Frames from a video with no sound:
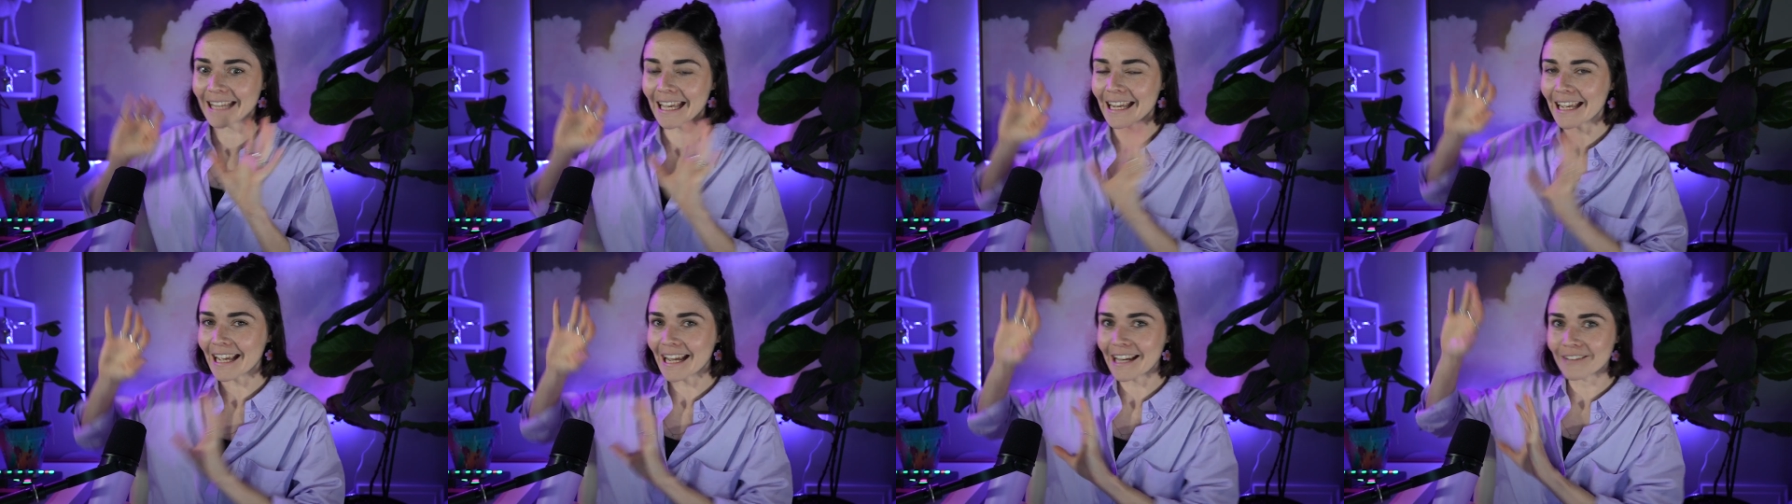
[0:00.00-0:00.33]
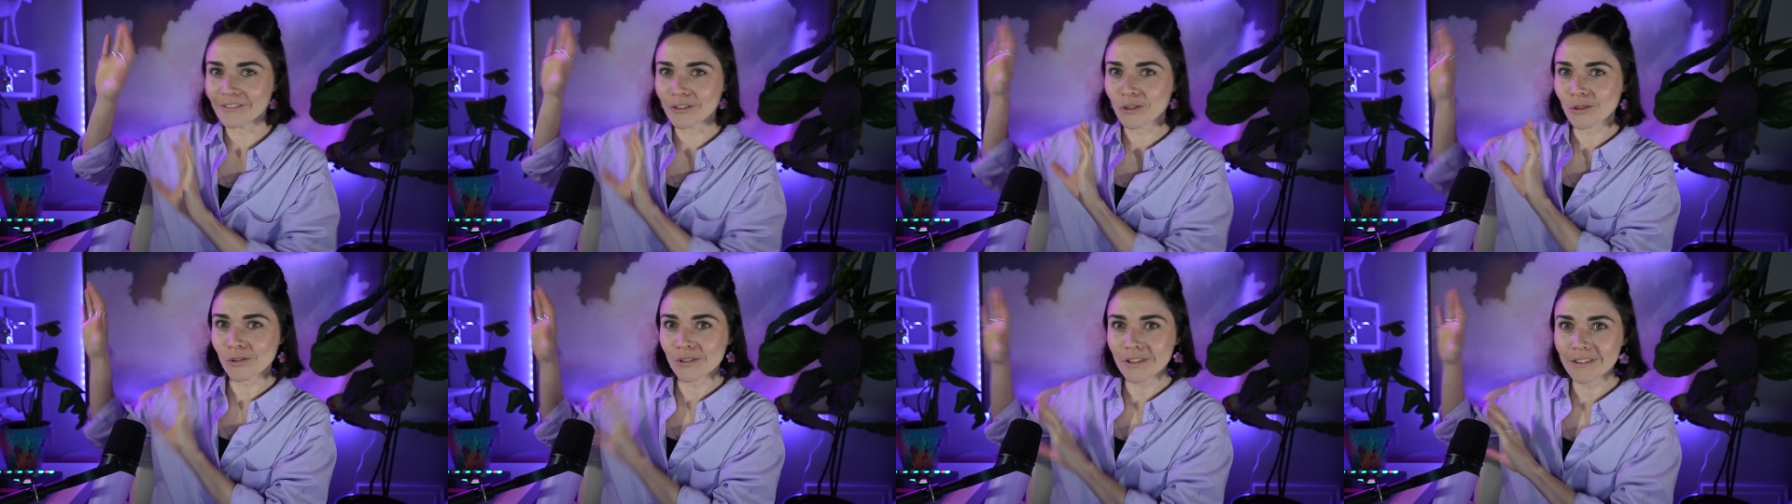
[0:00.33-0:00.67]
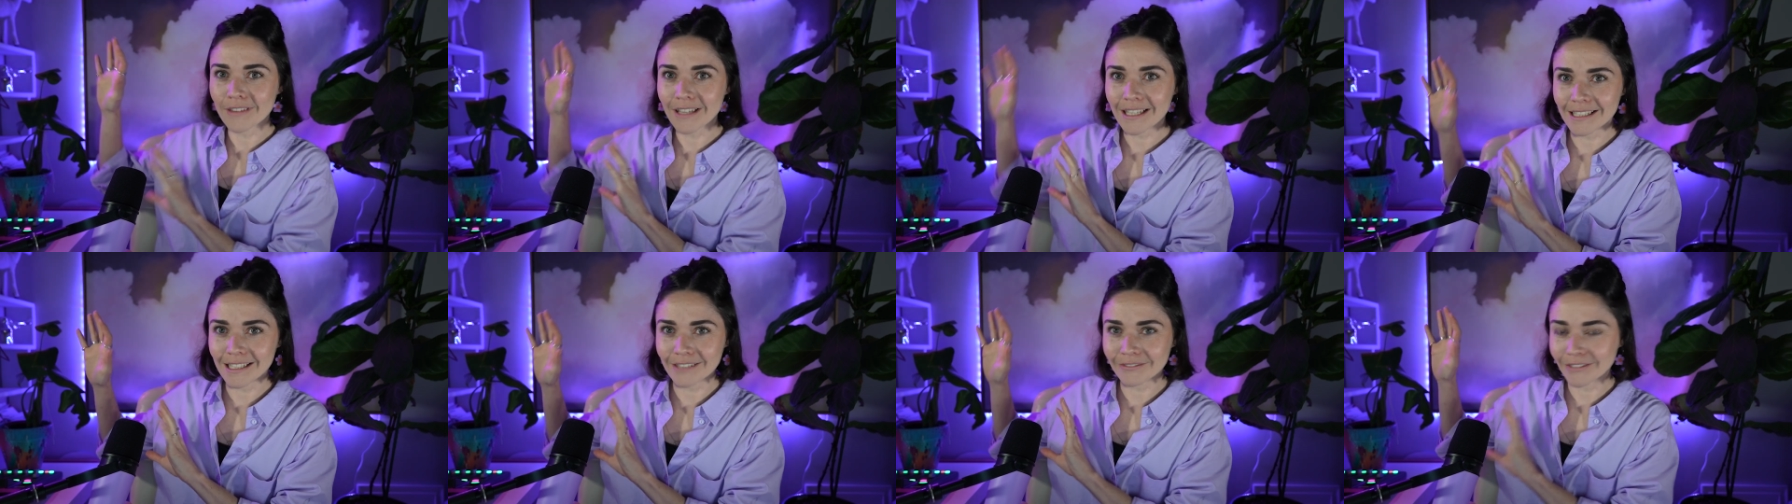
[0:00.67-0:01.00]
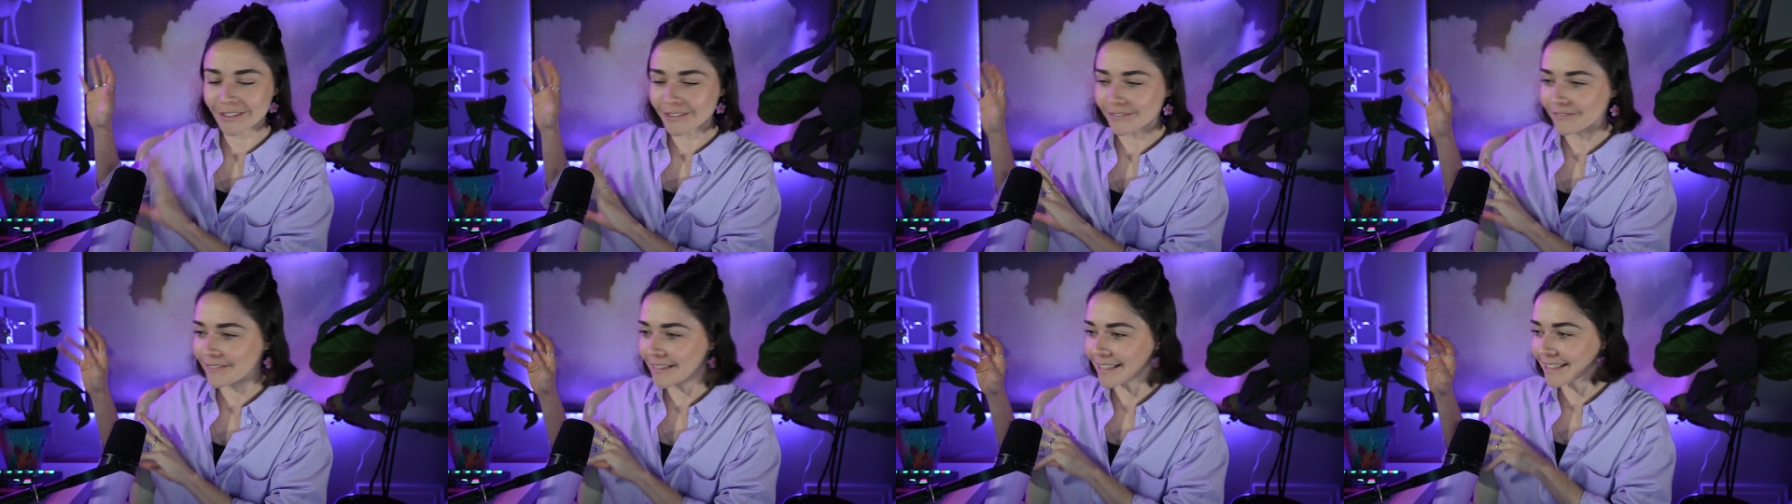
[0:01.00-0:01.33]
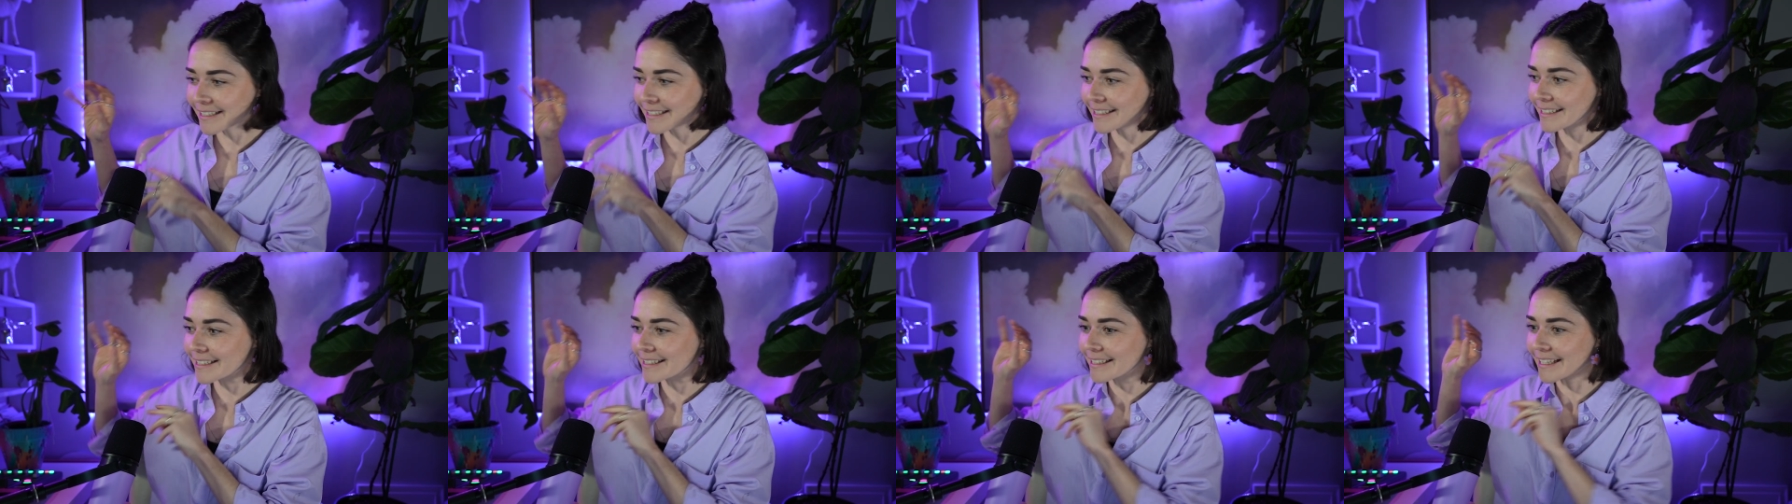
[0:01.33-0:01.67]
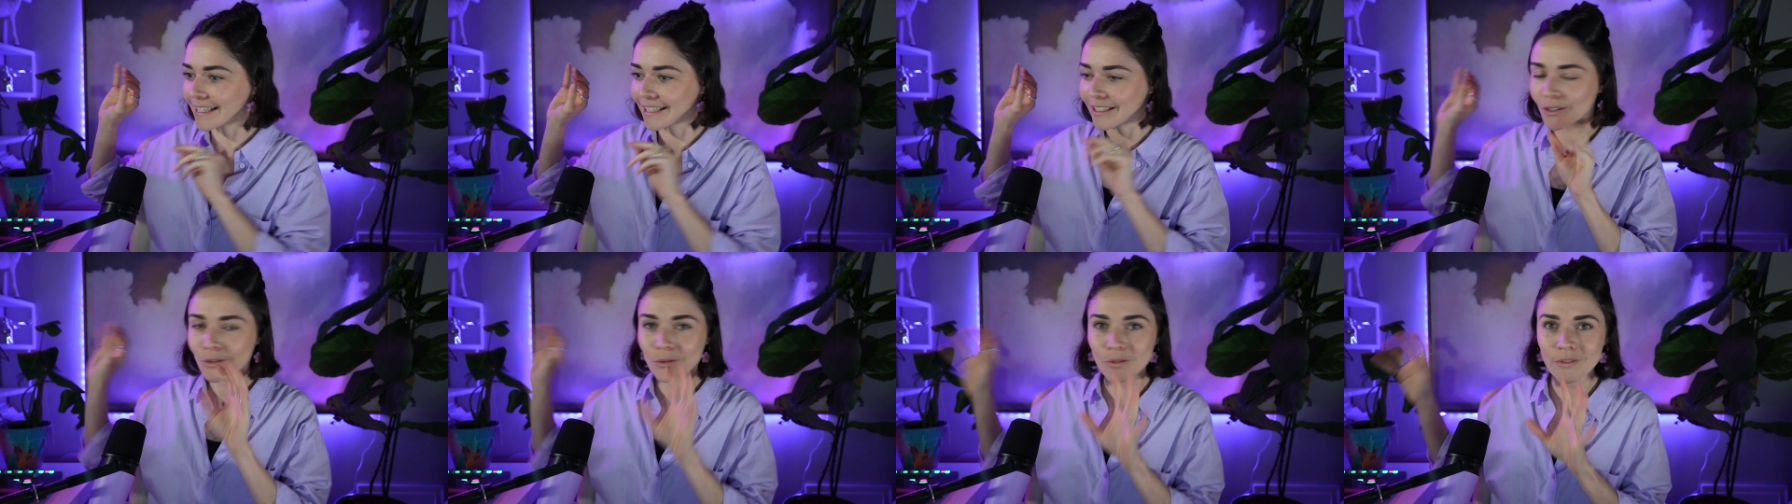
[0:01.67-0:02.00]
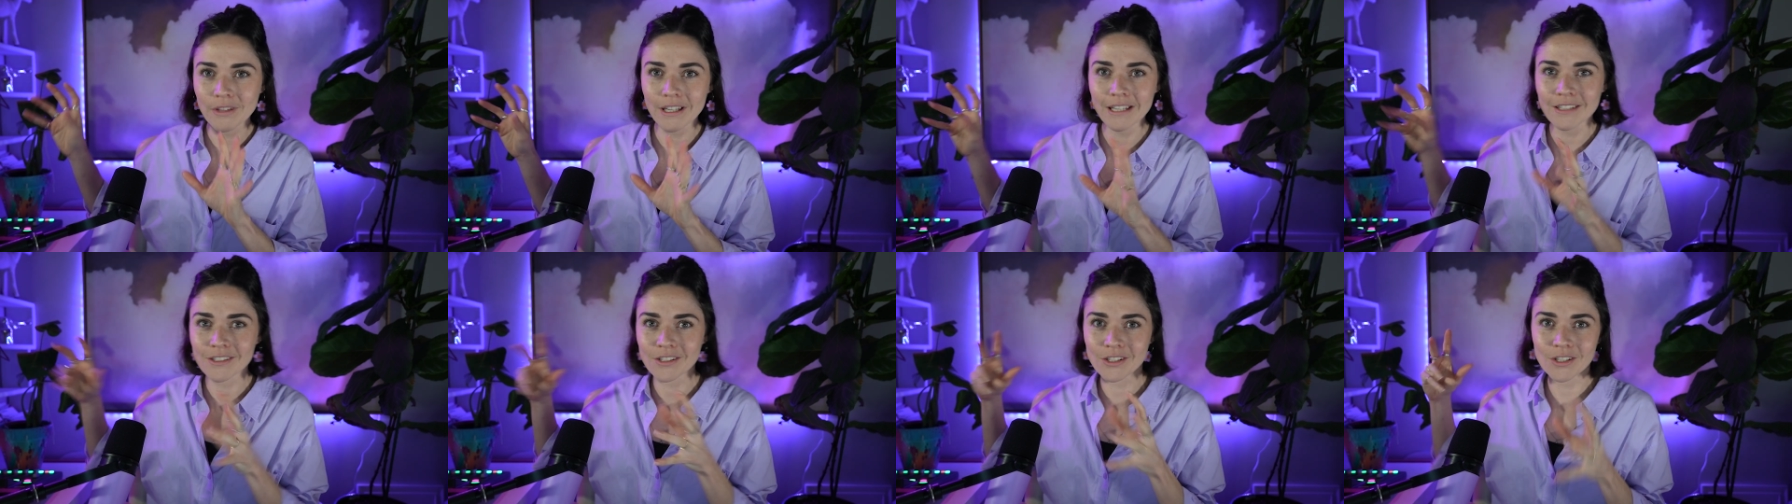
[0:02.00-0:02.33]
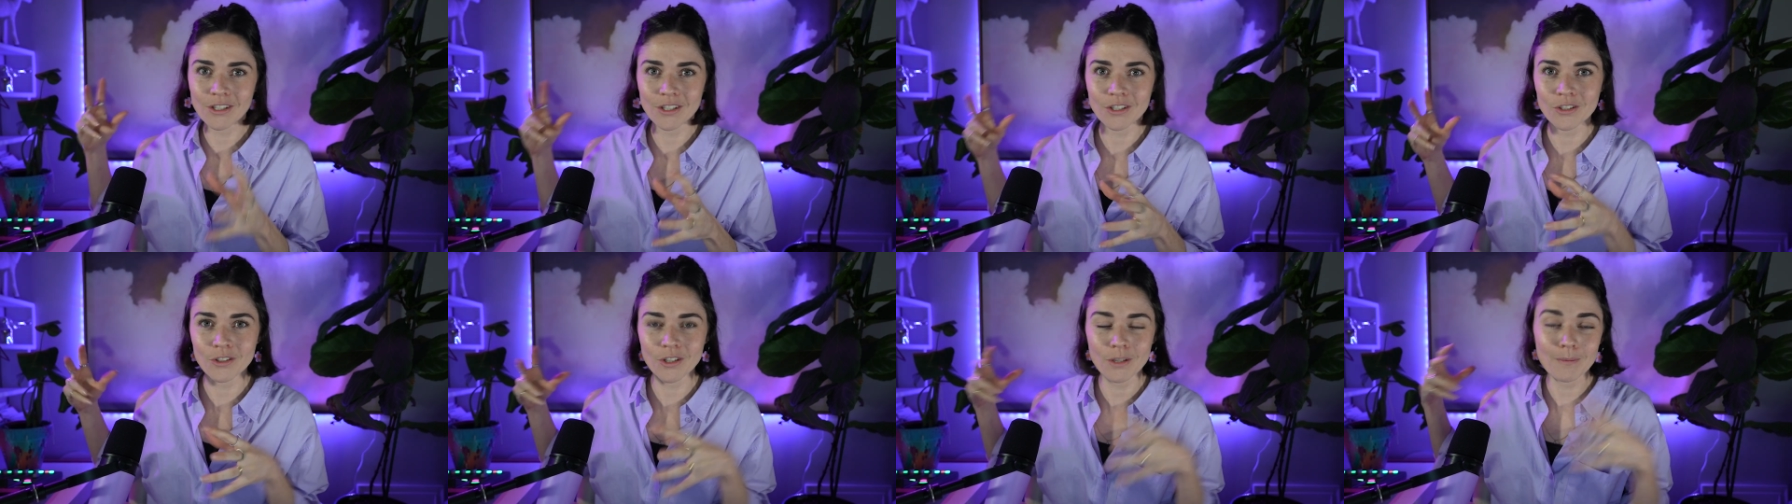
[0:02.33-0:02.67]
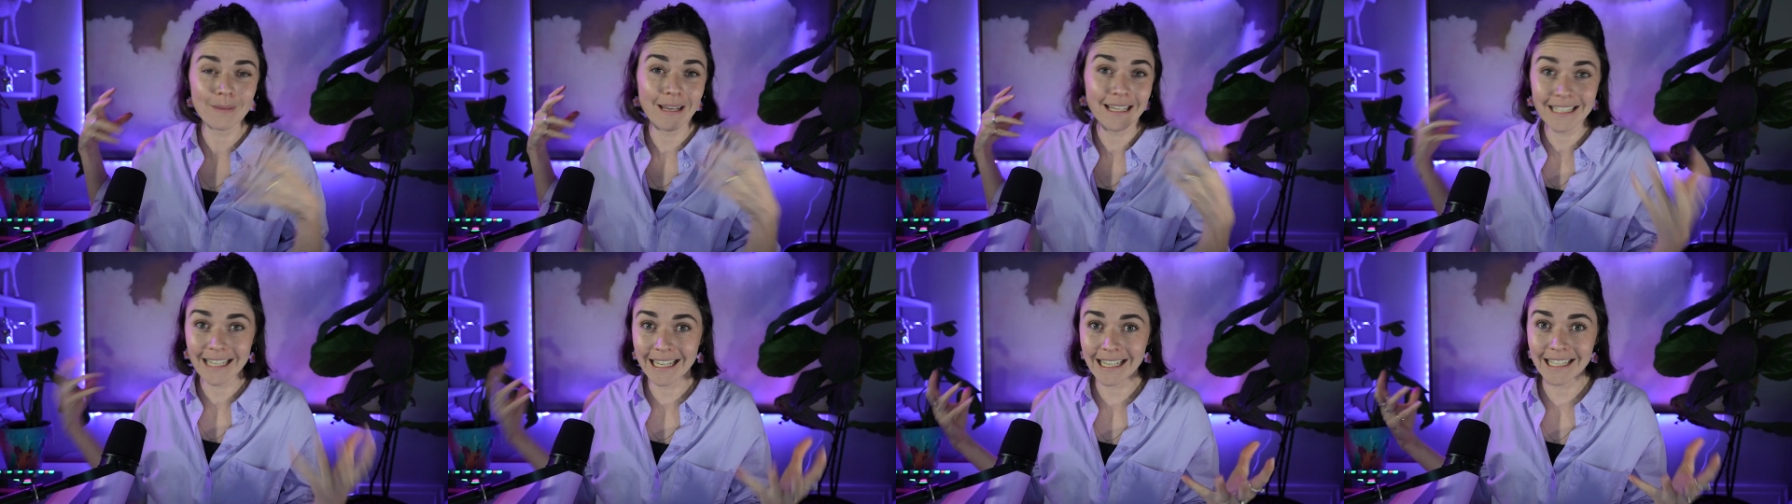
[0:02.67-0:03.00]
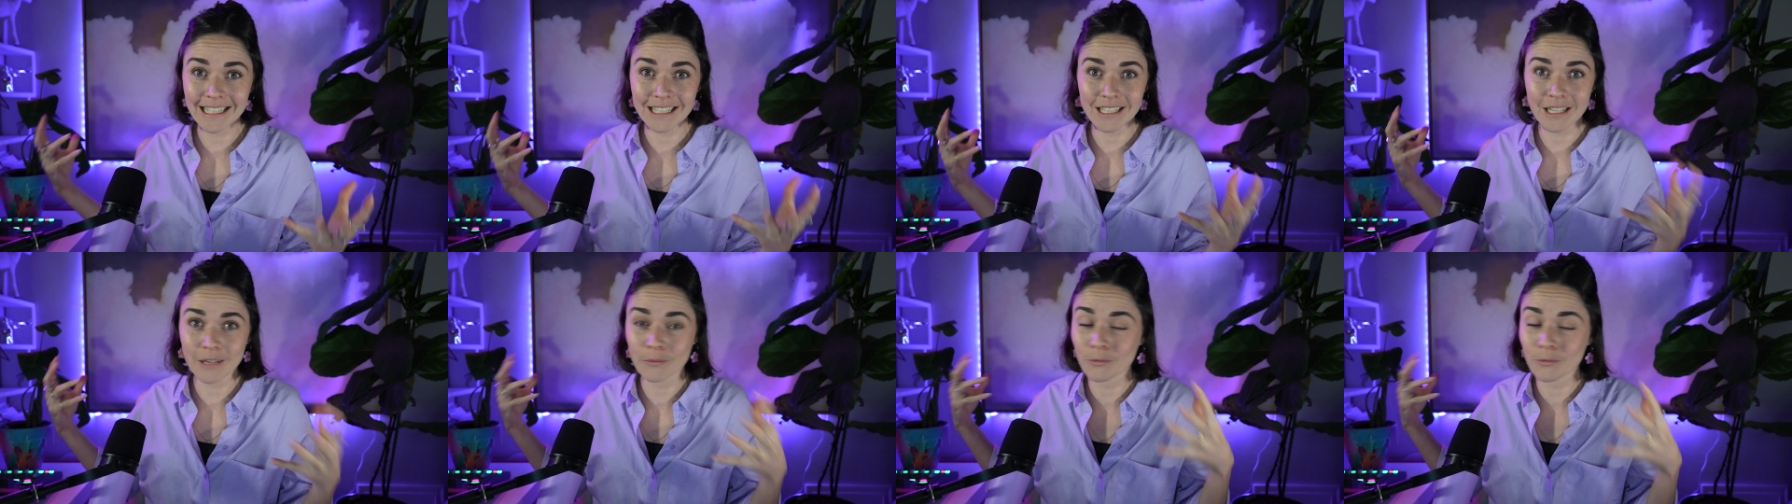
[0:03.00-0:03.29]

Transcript: they have all of these different features and cool things that you can do to make text